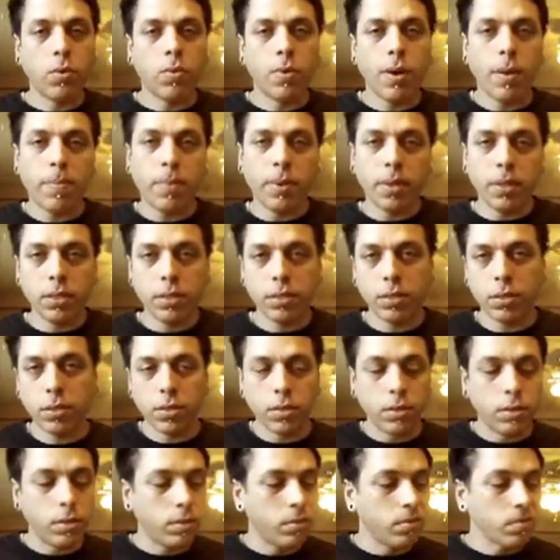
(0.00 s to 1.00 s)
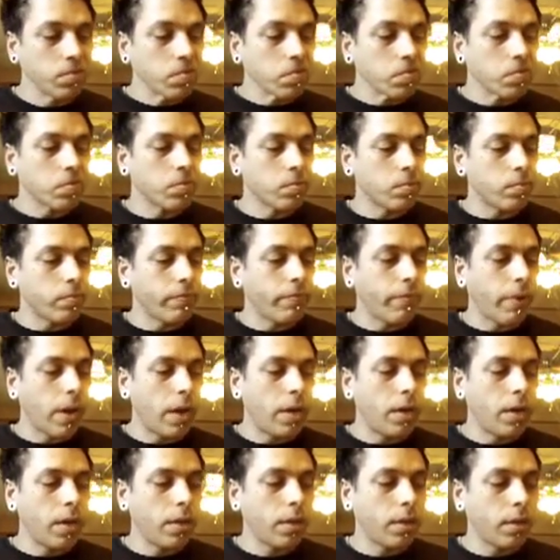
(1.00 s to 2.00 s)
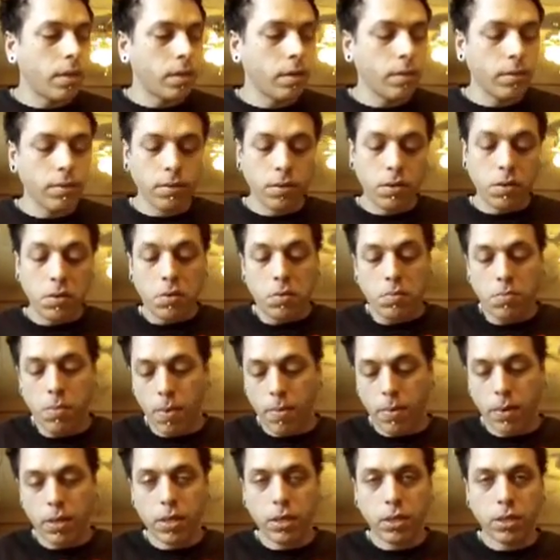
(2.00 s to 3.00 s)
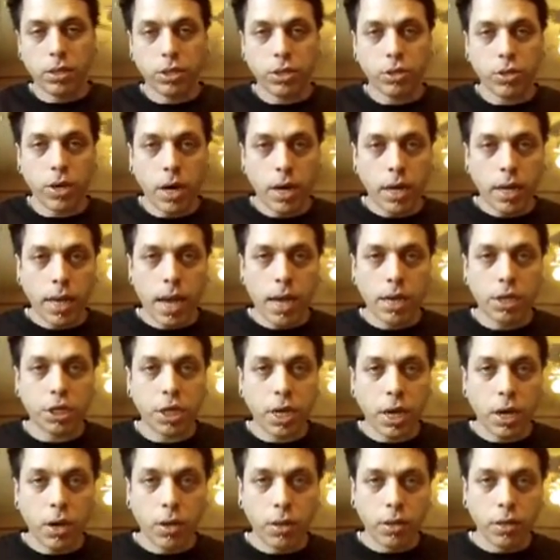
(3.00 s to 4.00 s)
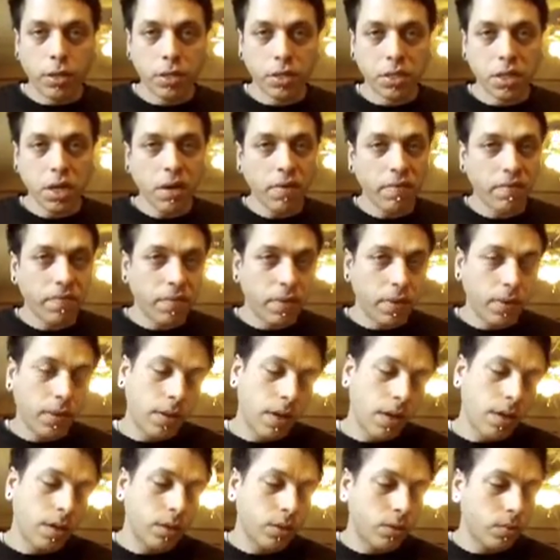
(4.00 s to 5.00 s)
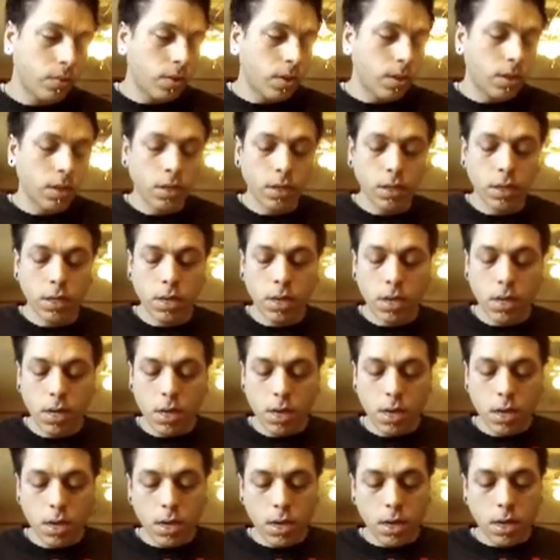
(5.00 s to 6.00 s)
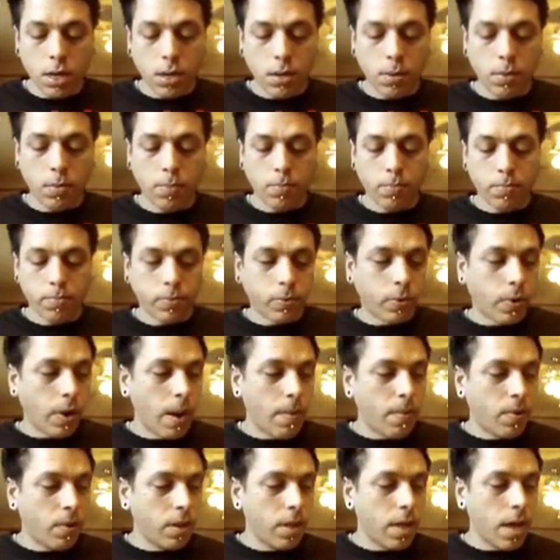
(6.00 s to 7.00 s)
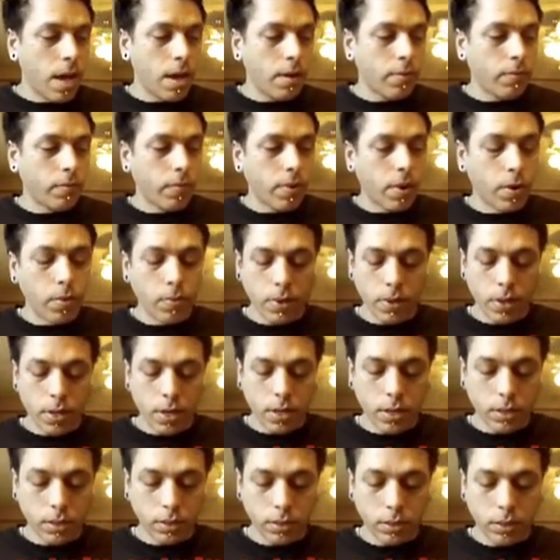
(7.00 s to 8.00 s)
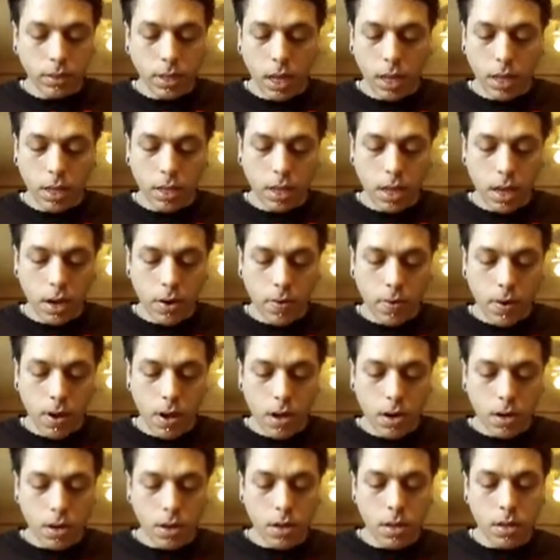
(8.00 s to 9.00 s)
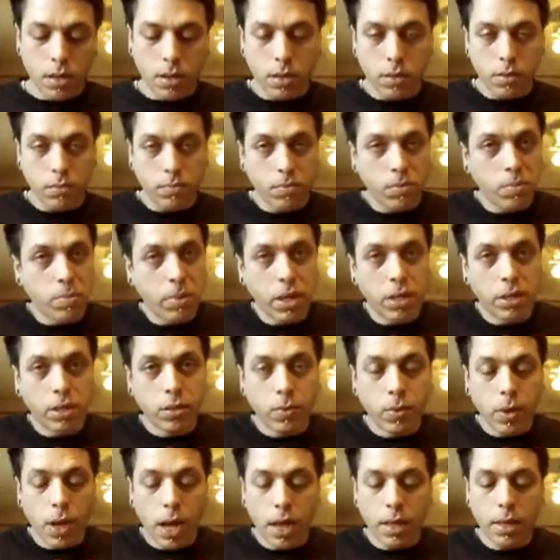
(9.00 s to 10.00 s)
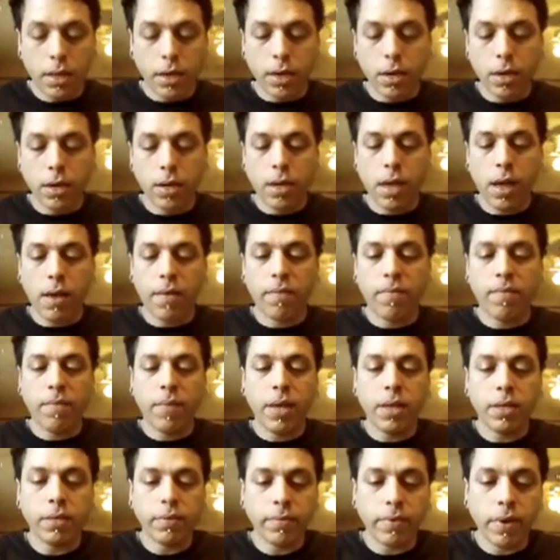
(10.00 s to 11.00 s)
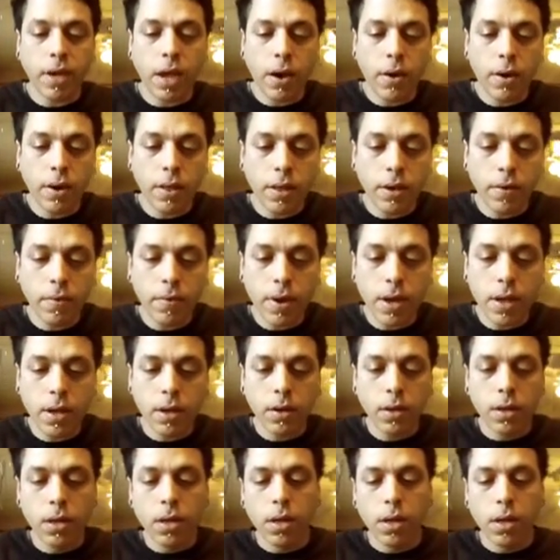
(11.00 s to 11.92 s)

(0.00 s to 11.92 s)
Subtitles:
weapons or find nothing. Maybe they're just trying to cache all their stuff and they just want to grab all that and run with it and sell it later on. Depends on how they're going to have means of carrying that around.